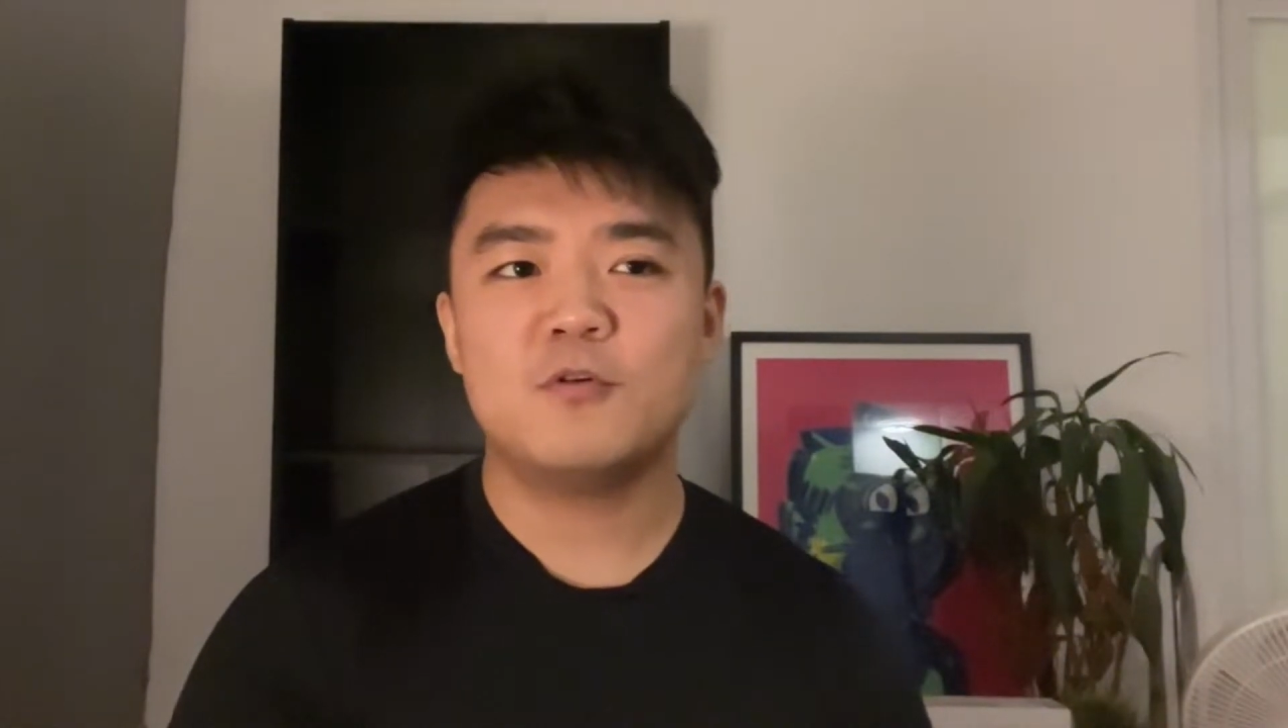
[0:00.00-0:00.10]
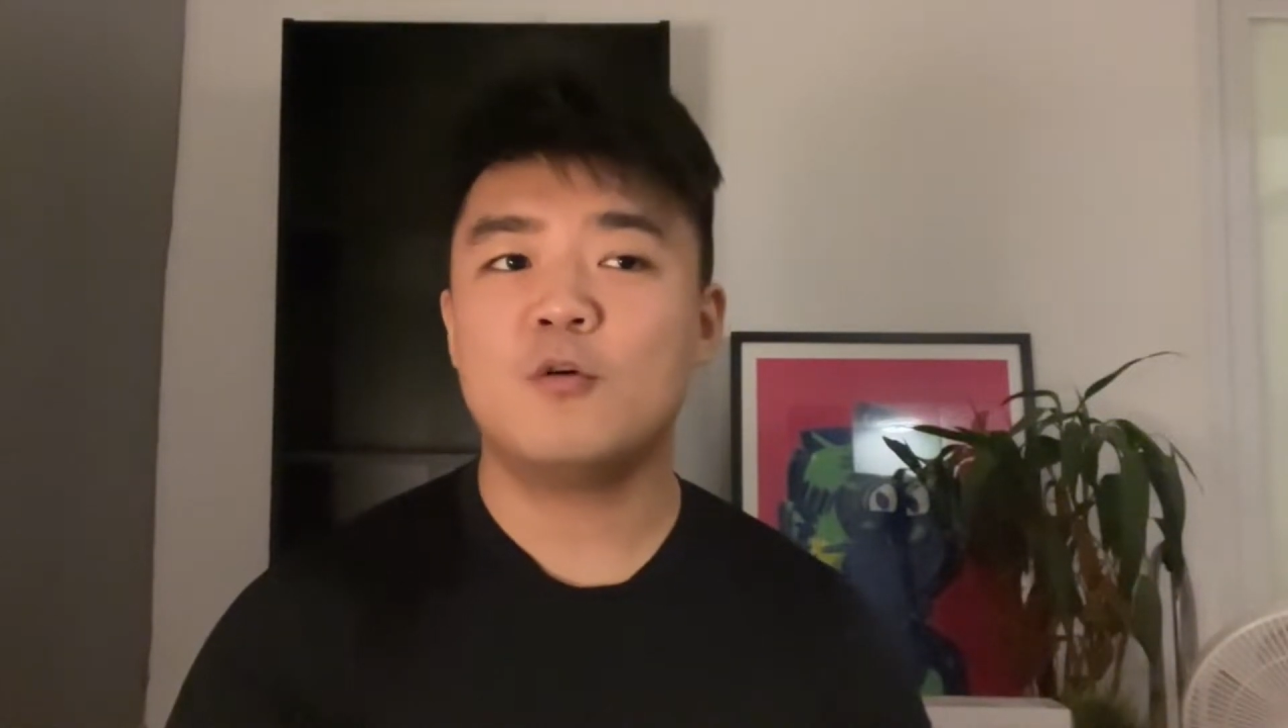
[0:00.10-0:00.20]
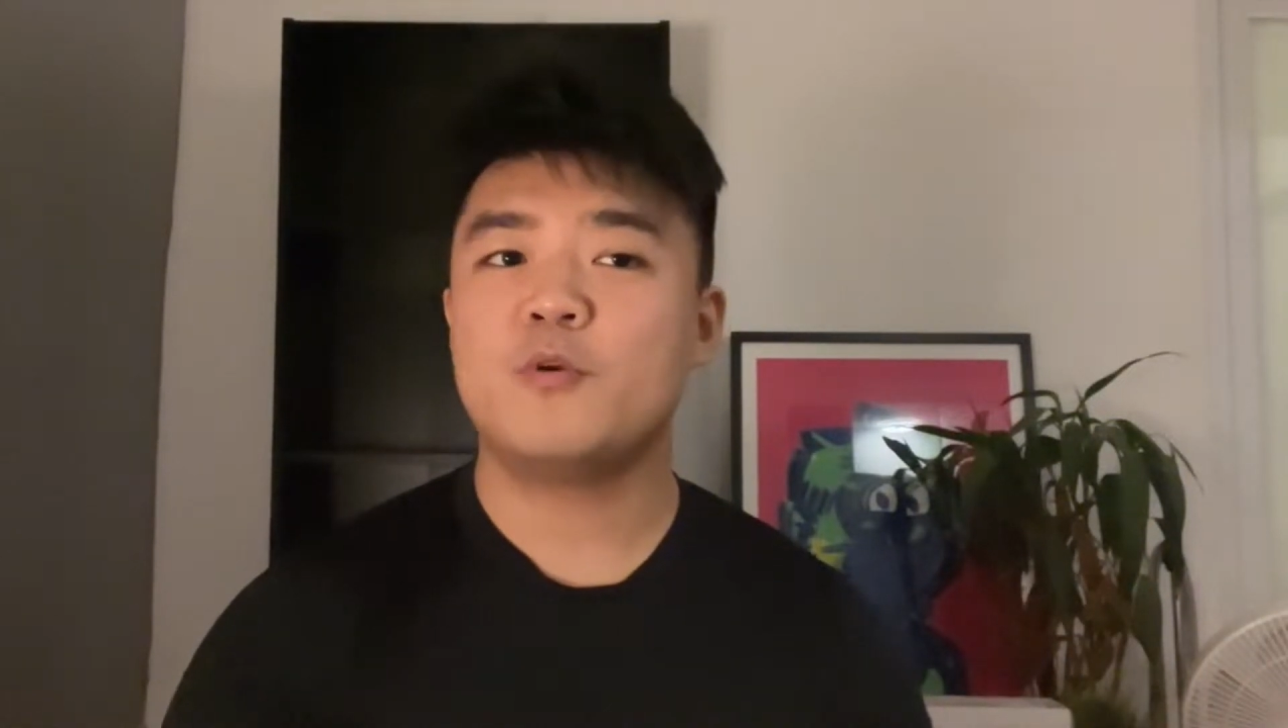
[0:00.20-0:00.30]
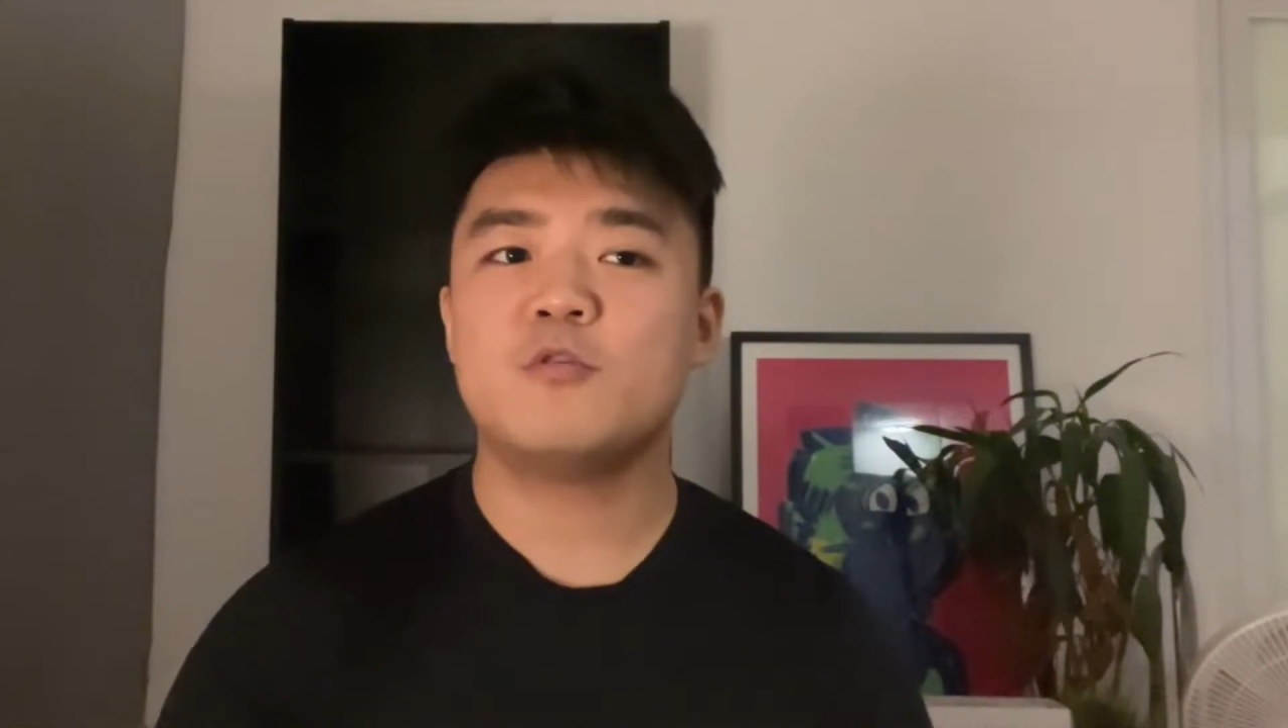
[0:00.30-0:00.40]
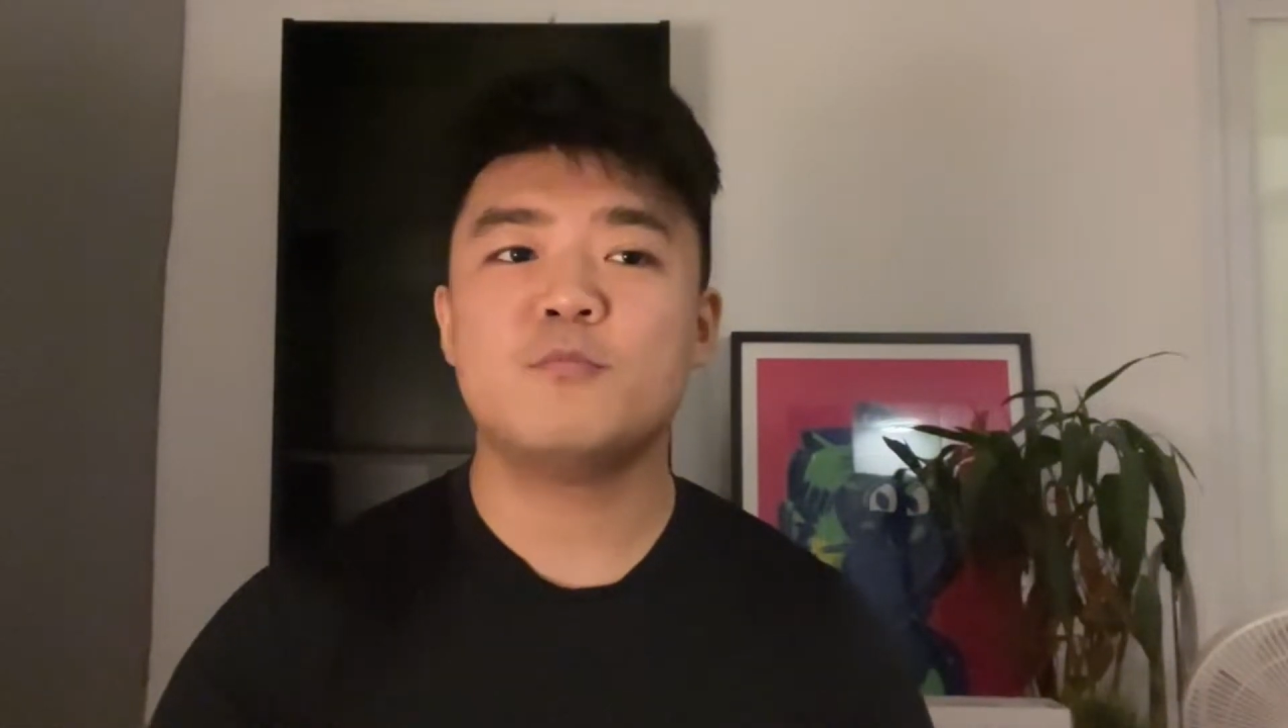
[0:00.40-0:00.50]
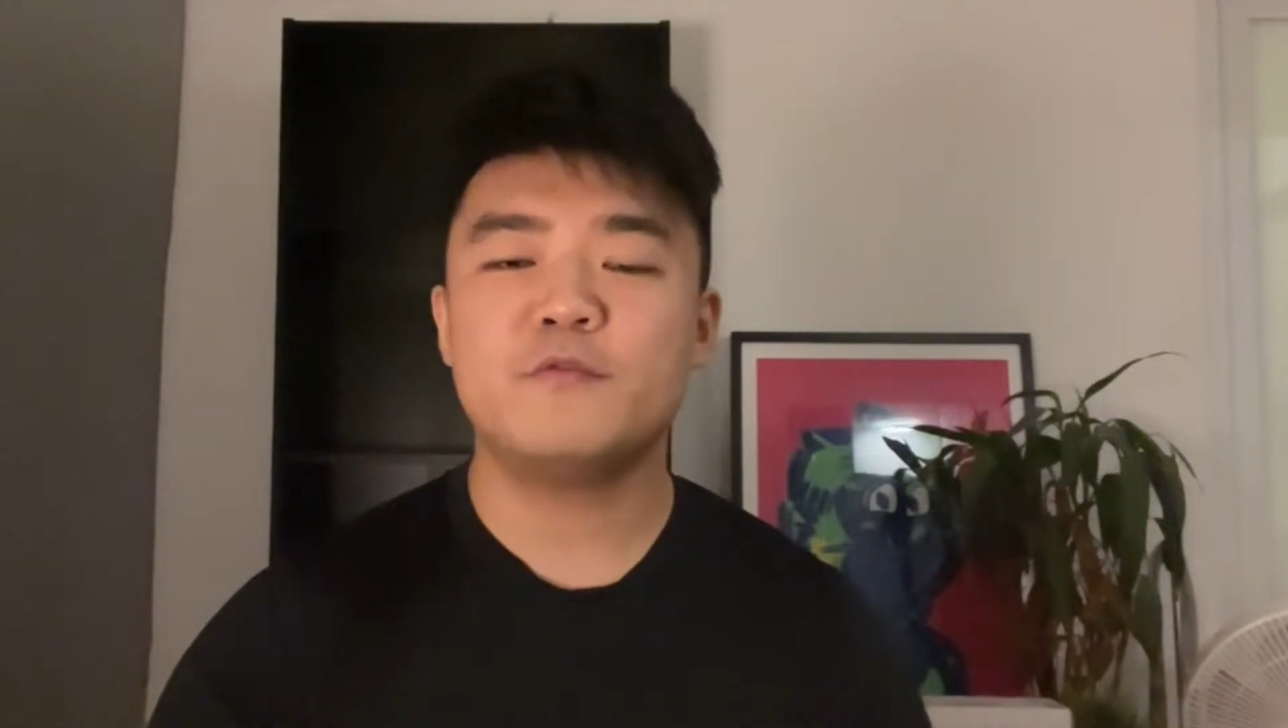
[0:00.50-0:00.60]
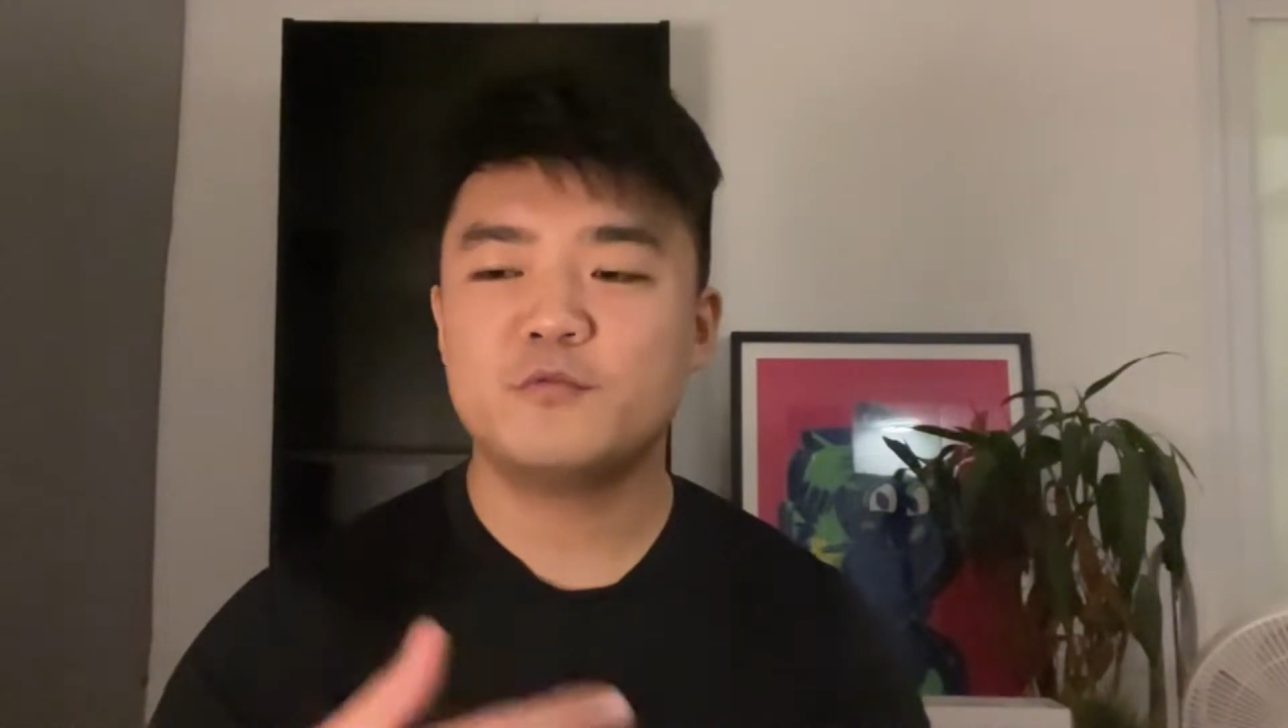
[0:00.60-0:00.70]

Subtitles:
or when you move